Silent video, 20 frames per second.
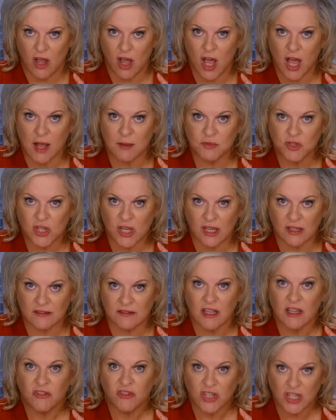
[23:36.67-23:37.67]

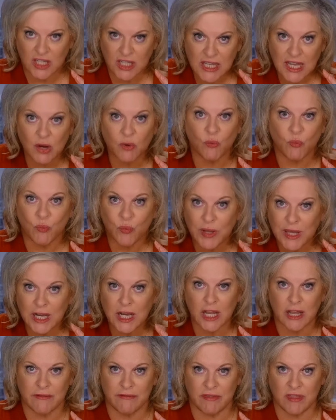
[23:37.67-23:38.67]
objects to get rid
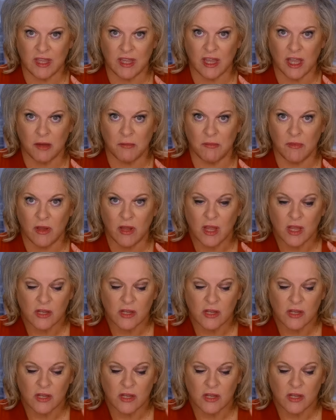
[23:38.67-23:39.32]
of them.